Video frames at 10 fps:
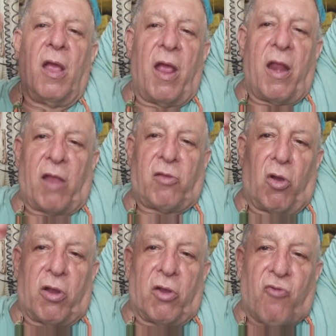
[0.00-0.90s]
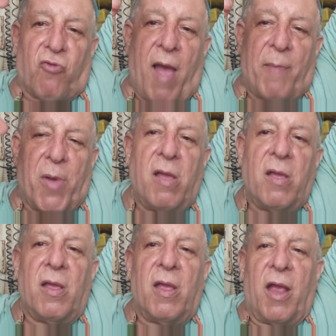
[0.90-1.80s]
and I took a dropper,
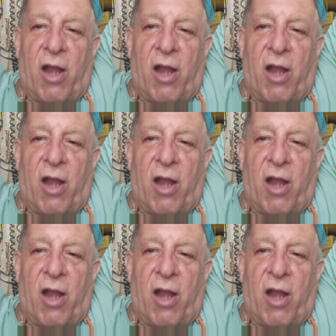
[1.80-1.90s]
and